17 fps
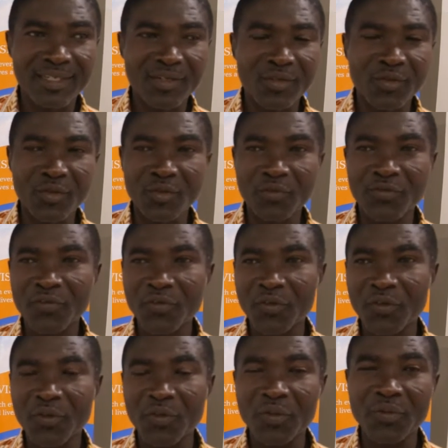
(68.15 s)
you know,
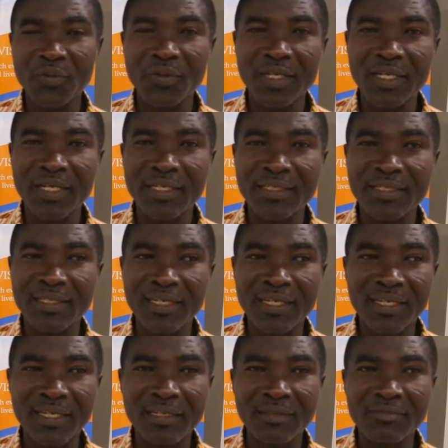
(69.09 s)
for their